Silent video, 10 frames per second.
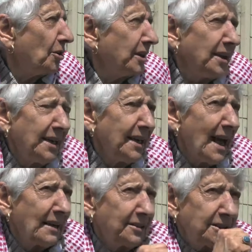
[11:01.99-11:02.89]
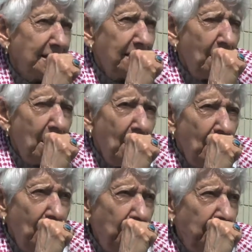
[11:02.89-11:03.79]
illegality,
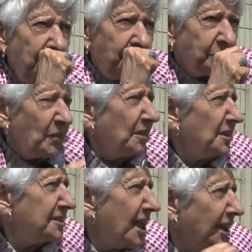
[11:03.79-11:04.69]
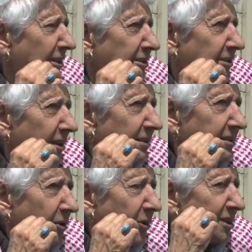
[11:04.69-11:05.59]

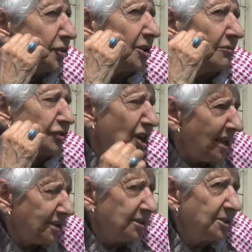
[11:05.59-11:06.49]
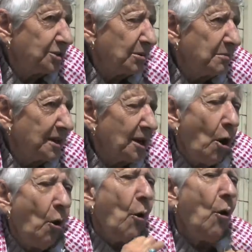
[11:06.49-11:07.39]
the question of gender discrimination,
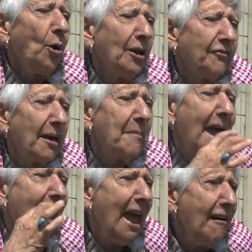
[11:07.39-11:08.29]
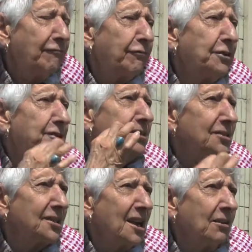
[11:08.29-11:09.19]
all of them, every
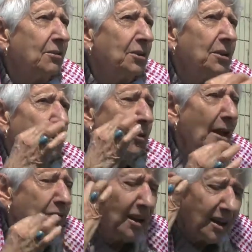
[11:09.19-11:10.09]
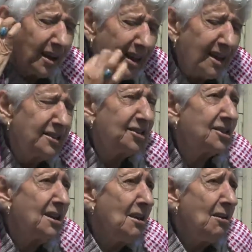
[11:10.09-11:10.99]
single, the
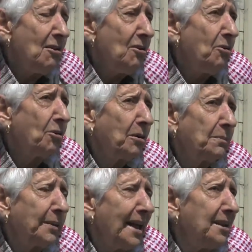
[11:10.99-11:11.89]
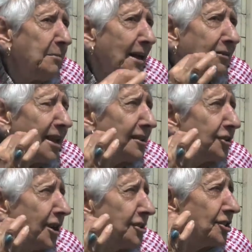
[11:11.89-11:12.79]
kids who complain about the
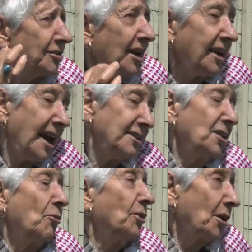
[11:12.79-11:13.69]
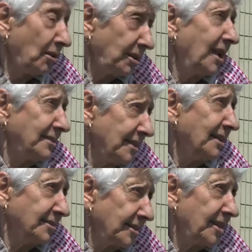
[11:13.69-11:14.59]
education they're getting or not getting,
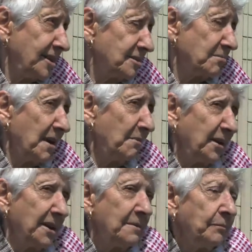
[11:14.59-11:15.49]
as the case may be,